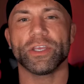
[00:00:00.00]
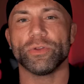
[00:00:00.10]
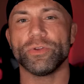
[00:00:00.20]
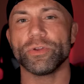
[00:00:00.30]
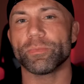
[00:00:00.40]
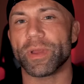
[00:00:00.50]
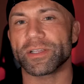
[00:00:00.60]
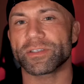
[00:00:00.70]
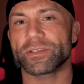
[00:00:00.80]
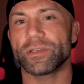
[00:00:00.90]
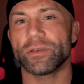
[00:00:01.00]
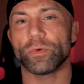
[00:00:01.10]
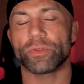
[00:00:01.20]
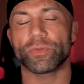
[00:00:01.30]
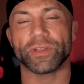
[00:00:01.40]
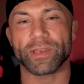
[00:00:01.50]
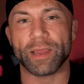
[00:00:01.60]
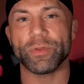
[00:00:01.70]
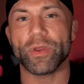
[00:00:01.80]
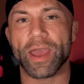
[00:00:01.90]
You do your best with the
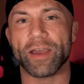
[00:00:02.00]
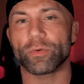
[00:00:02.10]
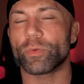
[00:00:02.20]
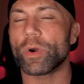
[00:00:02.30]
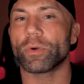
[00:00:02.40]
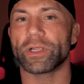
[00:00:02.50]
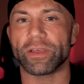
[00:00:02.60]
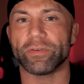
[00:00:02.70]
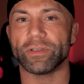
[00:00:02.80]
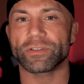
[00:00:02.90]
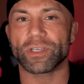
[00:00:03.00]
time you have with what we're given.